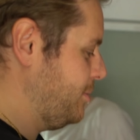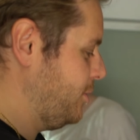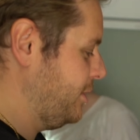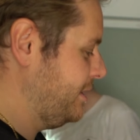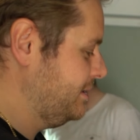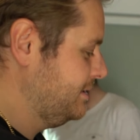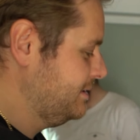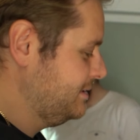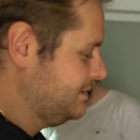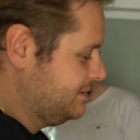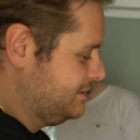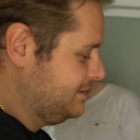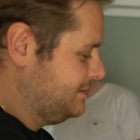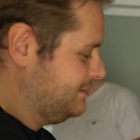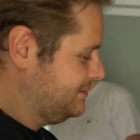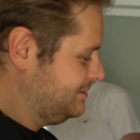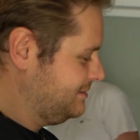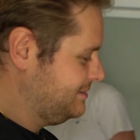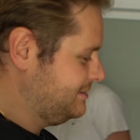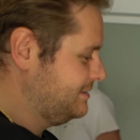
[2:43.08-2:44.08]
boy,
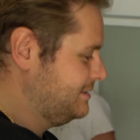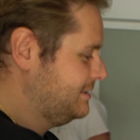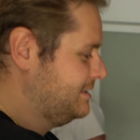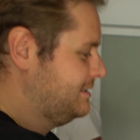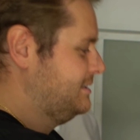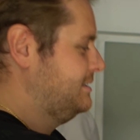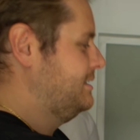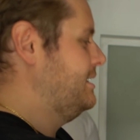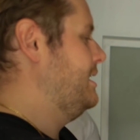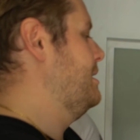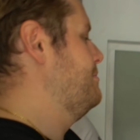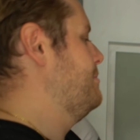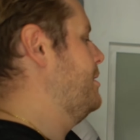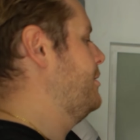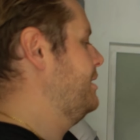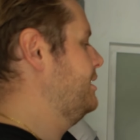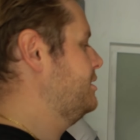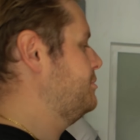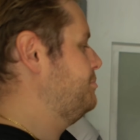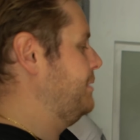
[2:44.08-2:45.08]

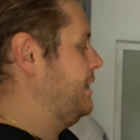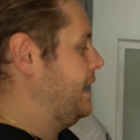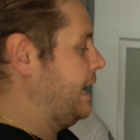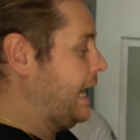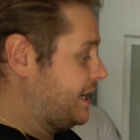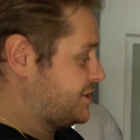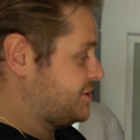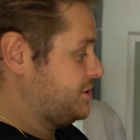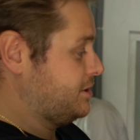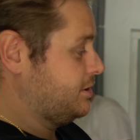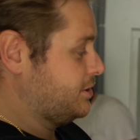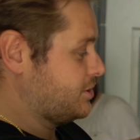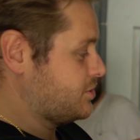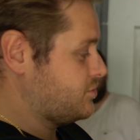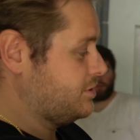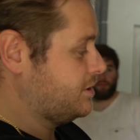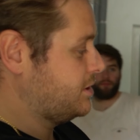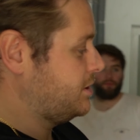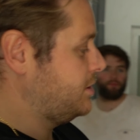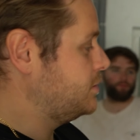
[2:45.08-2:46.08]
mounted, but it actually looks
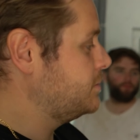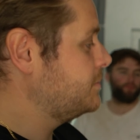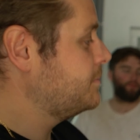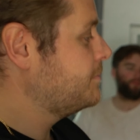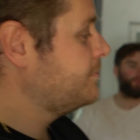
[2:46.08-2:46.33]
really cool.